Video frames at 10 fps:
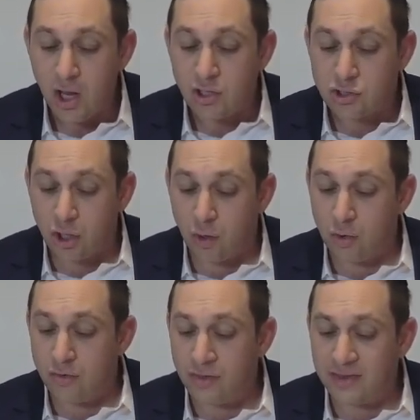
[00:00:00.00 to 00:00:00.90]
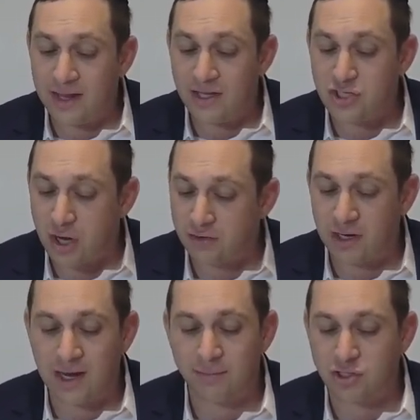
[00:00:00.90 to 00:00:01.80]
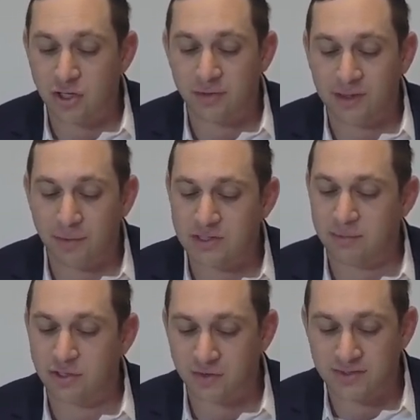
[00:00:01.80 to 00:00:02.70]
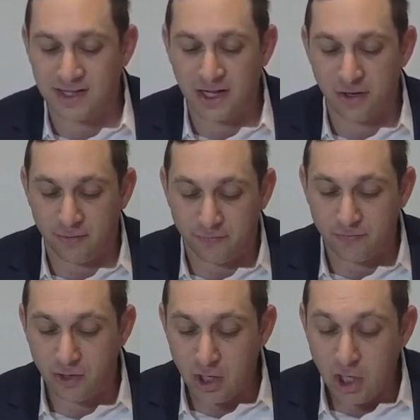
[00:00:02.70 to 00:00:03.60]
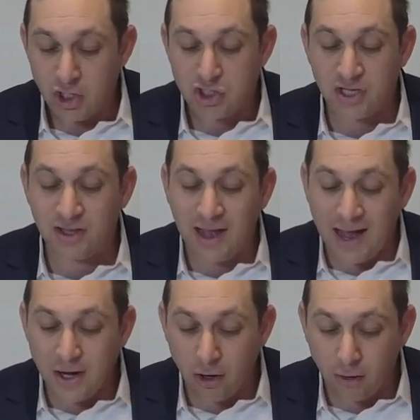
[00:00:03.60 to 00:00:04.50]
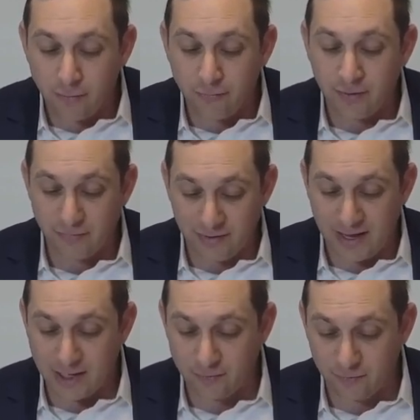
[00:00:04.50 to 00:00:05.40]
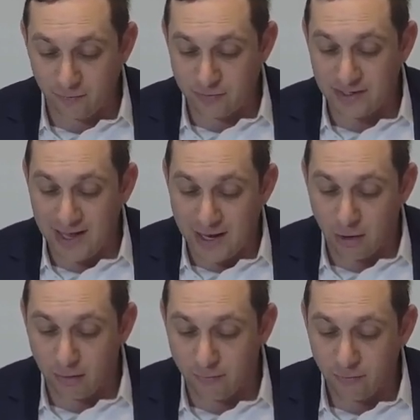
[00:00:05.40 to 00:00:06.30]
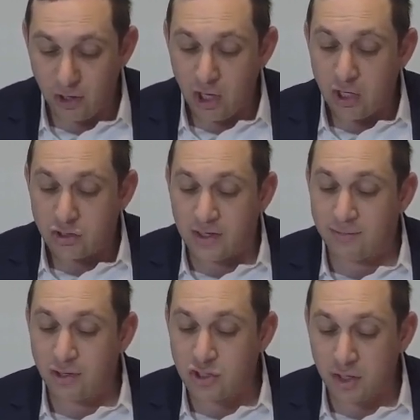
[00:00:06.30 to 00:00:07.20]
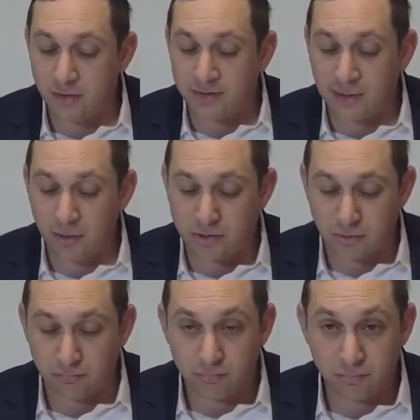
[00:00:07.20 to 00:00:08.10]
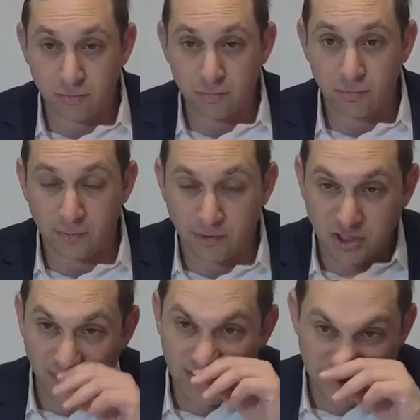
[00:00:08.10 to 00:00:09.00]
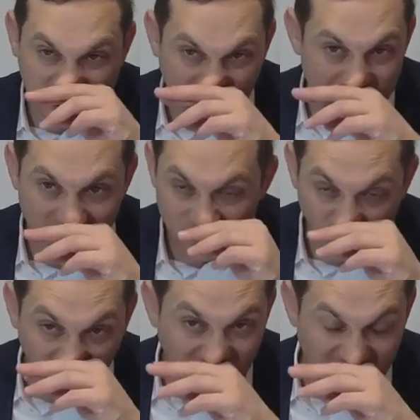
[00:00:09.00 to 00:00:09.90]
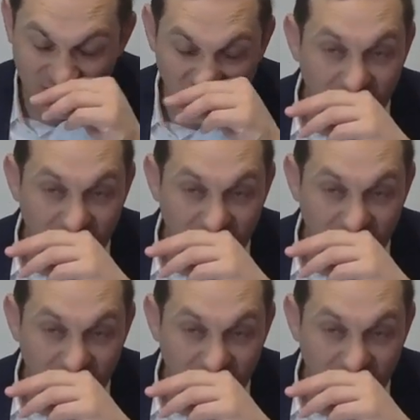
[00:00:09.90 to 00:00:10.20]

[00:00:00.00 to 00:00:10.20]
So the din is shoulder that eh, a machshava tamas, machshava is not enough. Shall Ganov, if, the Ganov, if there's a Ganov, so the machshava Tam also. is the Tam. Why?